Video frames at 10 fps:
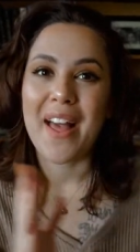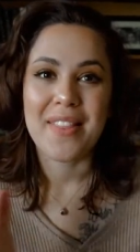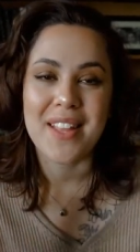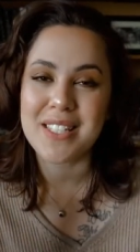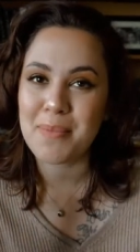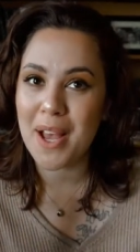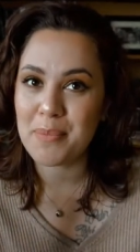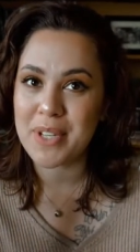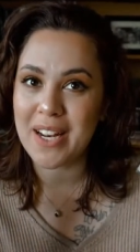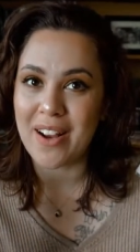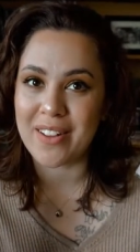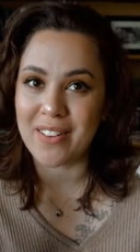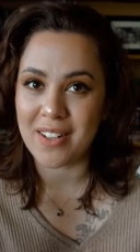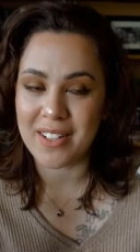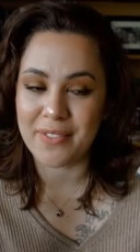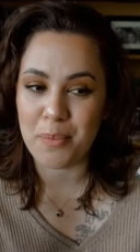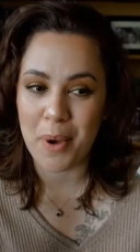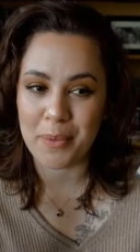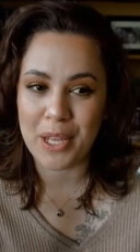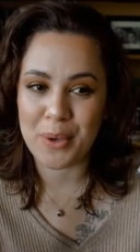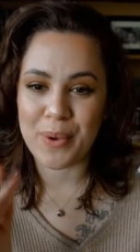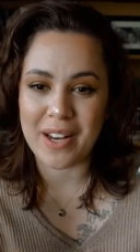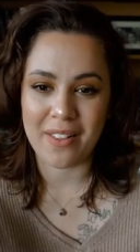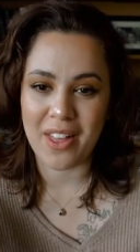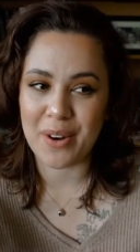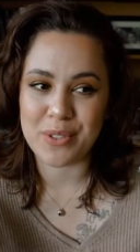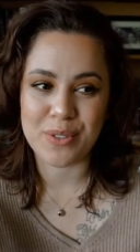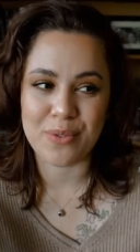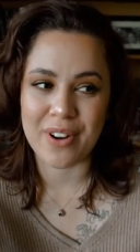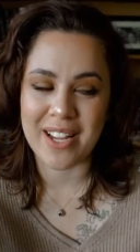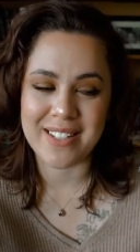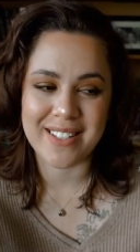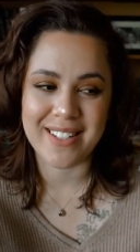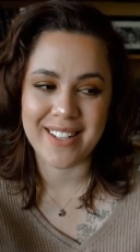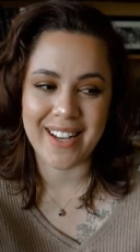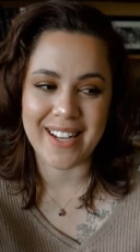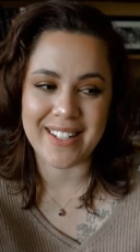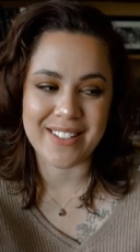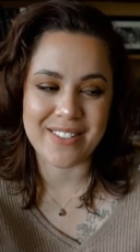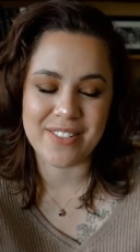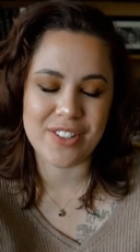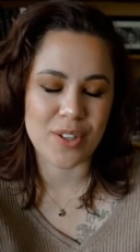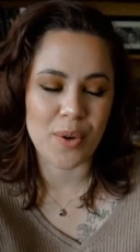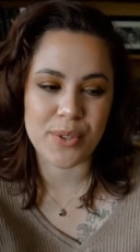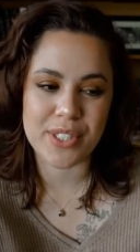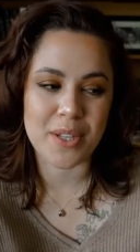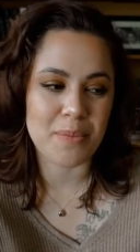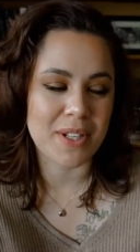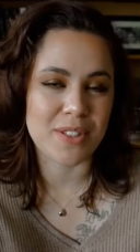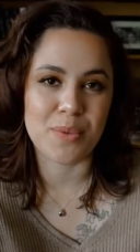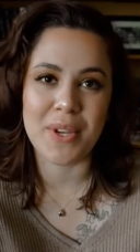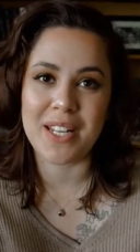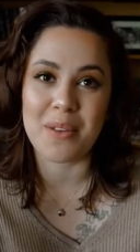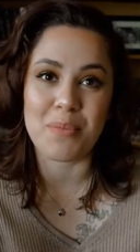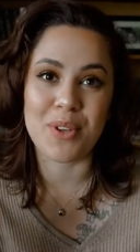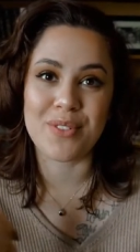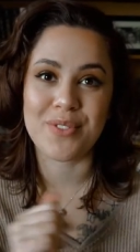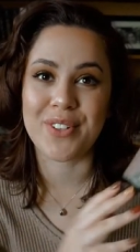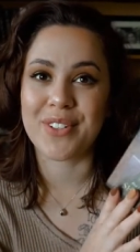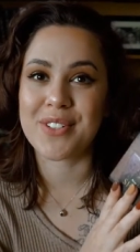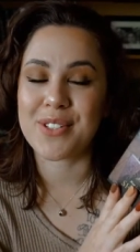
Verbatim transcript: that's my update on Long Live the Pumpkin Queen. I thought it was great and just wholesome and sweet and beautiful.